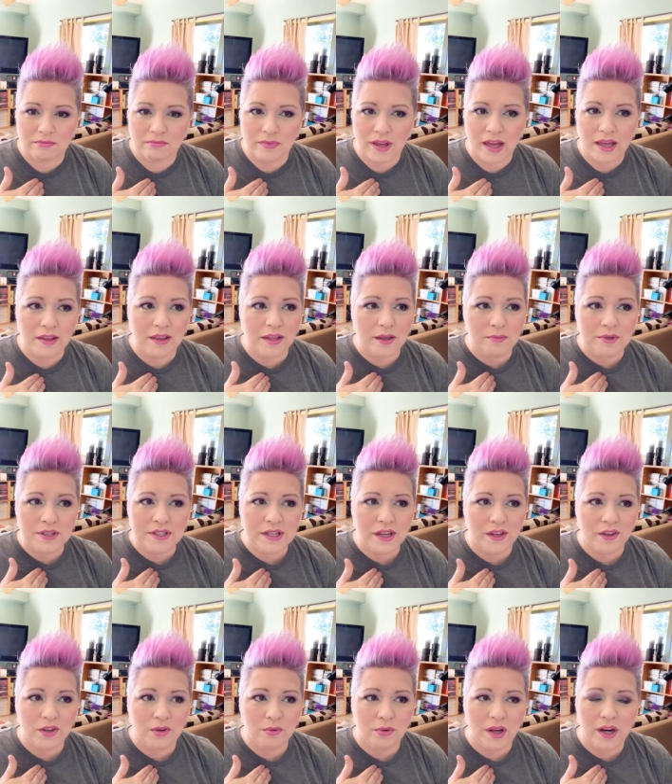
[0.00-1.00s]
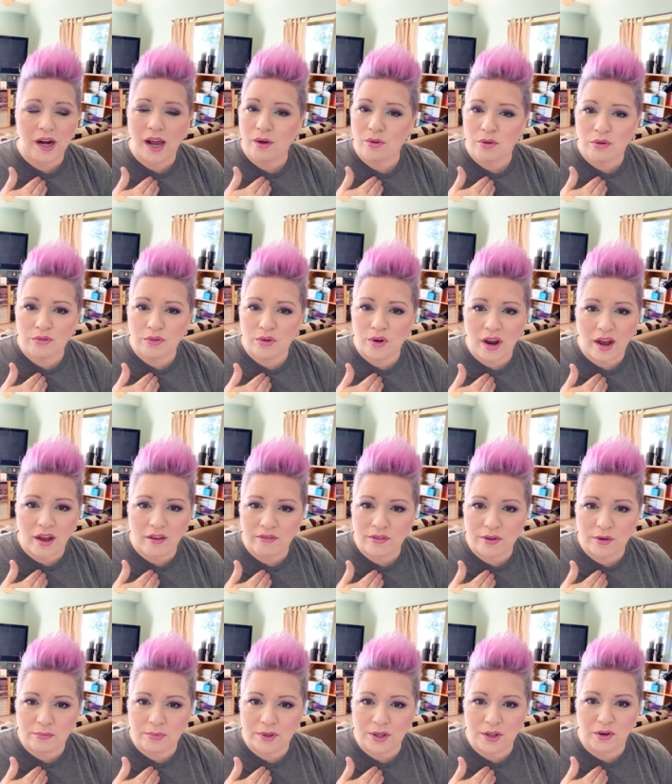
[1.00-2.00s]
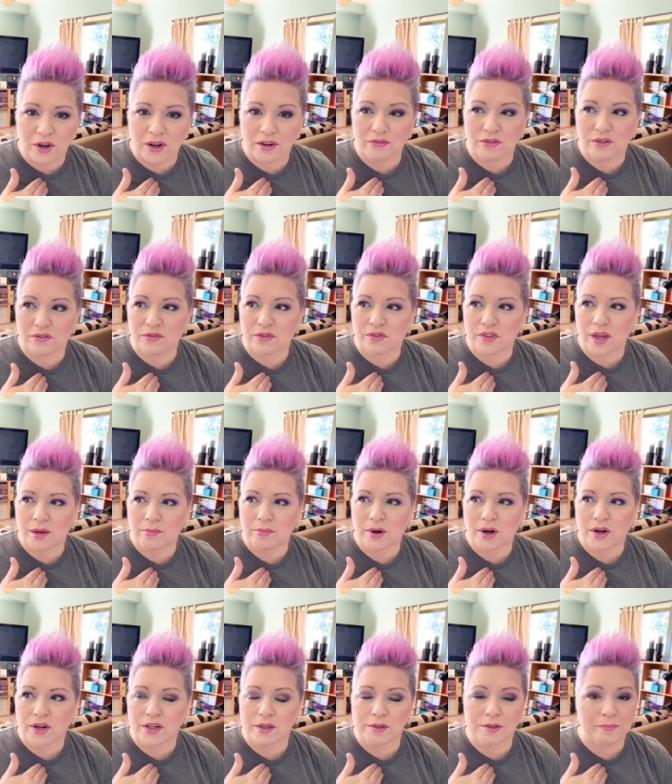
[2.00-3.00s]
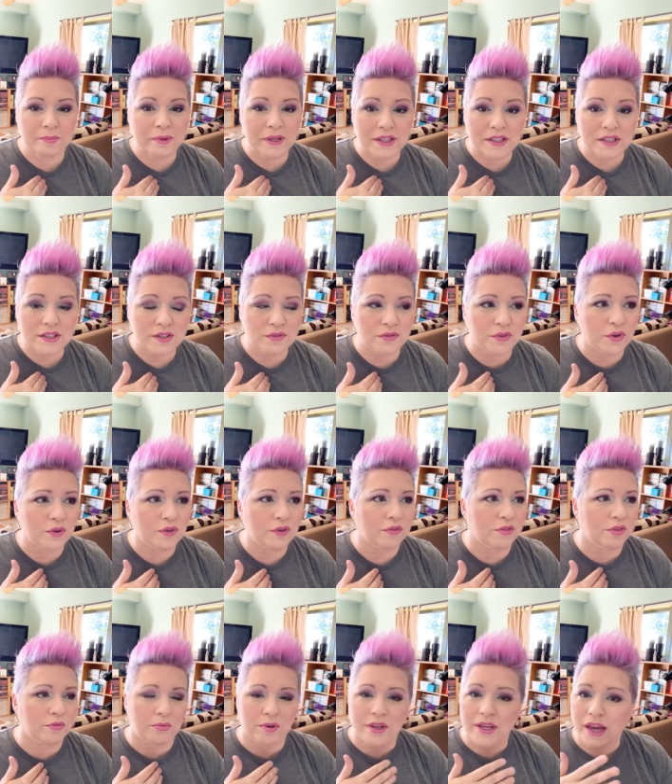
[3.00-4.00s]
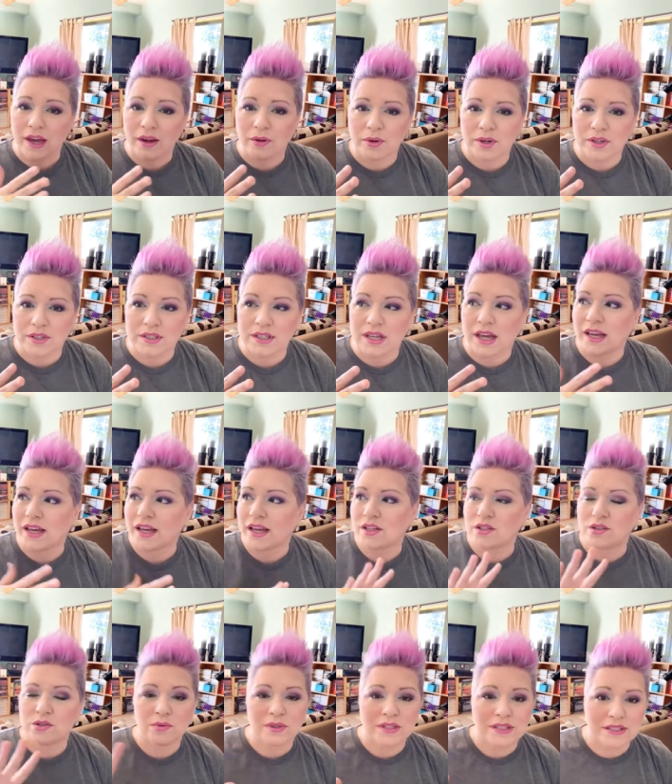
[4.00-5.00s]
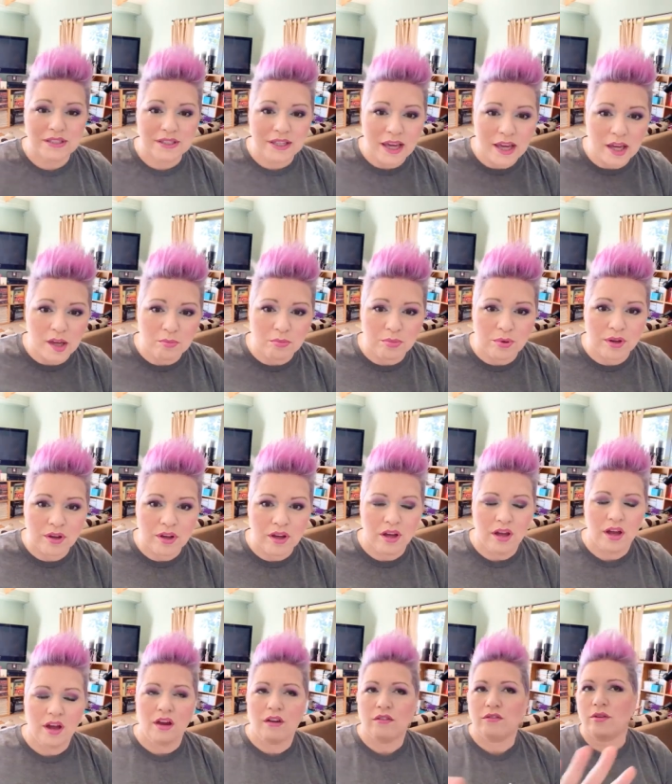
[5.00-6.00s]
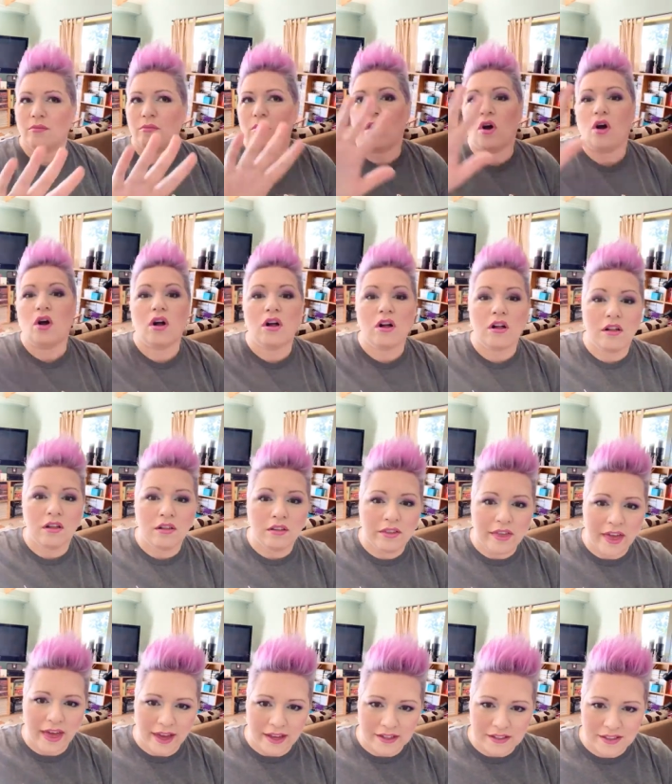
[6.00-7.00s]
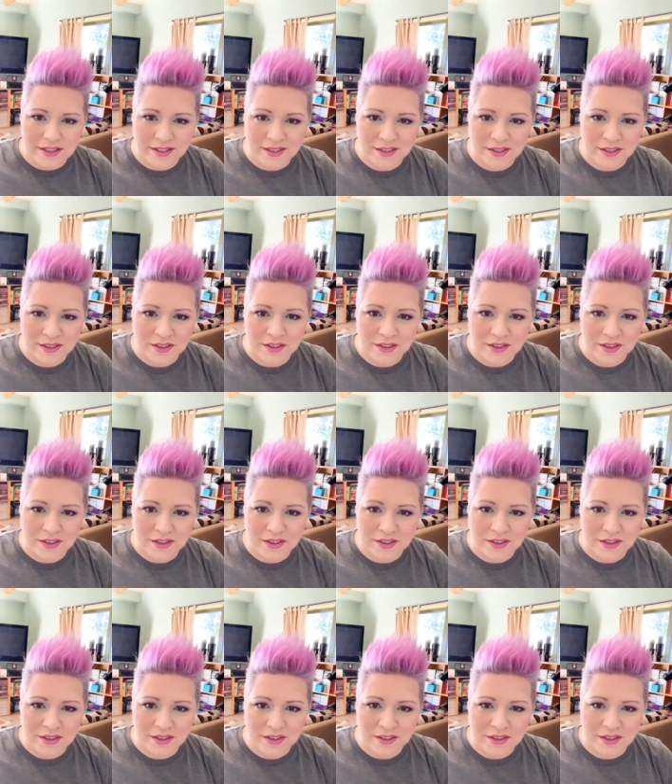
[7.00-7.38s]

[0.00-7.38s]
And let me tell you what, I will forever be grateful for that party because for three hours I got to escape from all that.